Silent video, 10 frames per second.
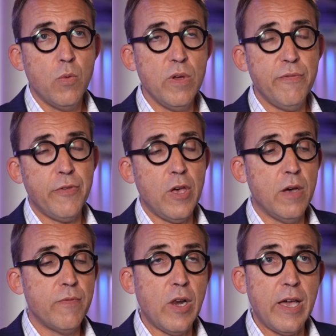with
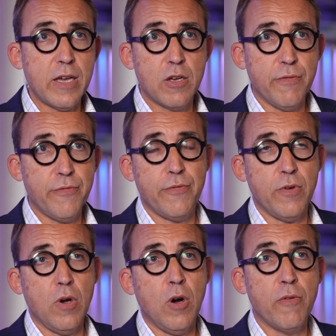uh, the lack of
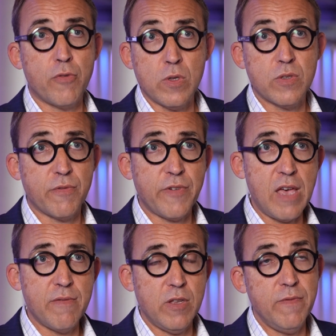overall
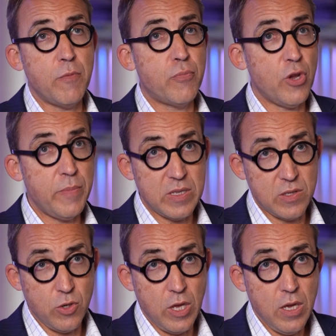survival in the PRIMA
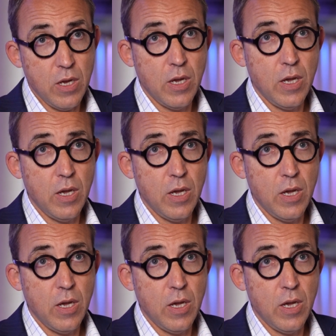study.